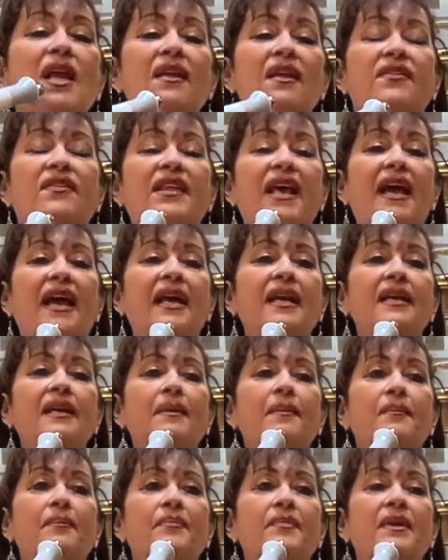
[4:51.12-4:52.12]

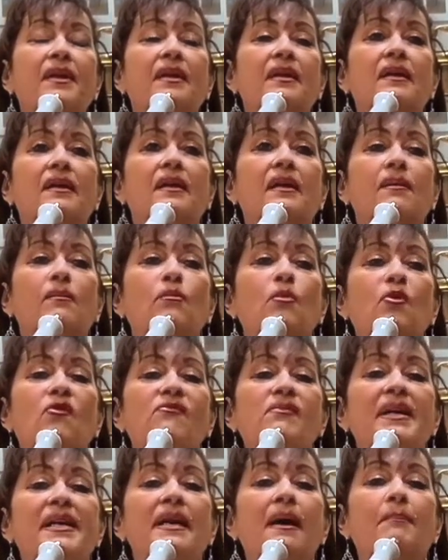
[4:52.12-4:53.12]
Then,
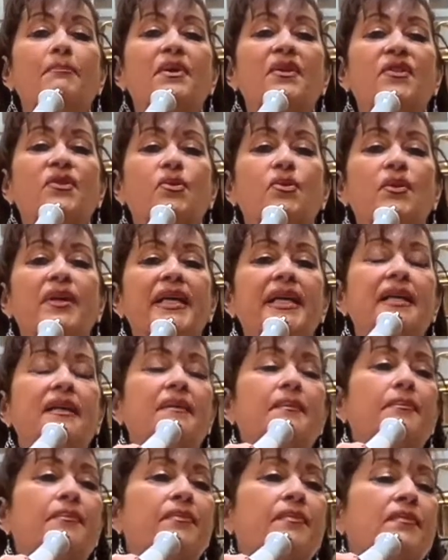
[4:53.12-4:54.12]
movement number
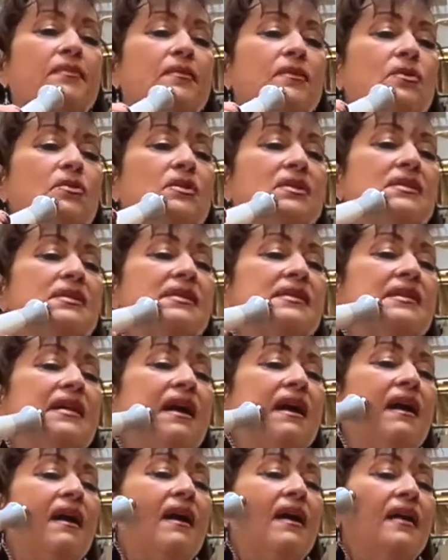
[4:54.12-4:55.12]
3, to the
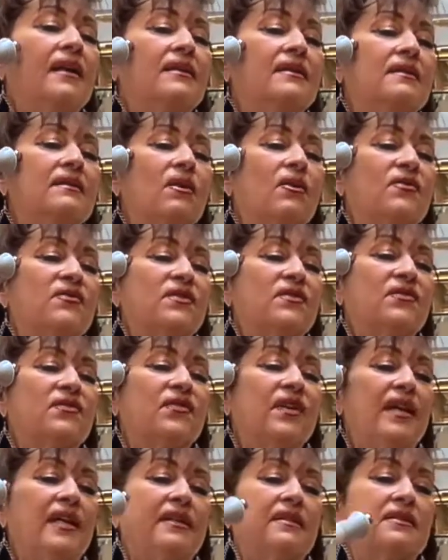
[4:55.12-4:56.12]
side of the
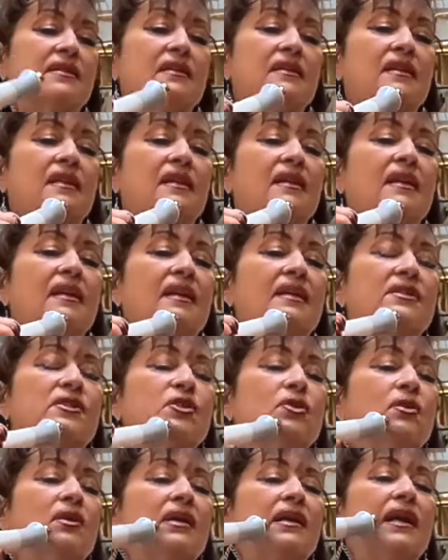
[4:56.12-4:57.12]
face, as
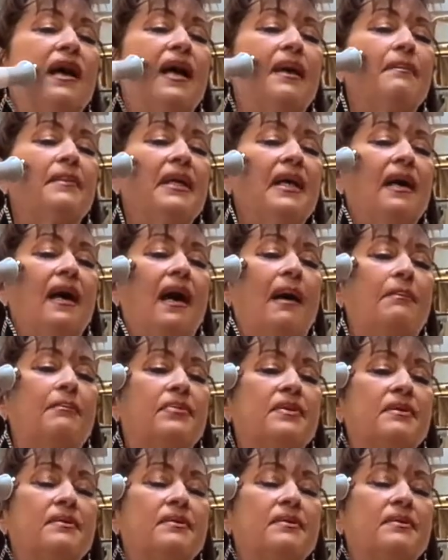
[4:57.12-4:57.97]
you're climbing up.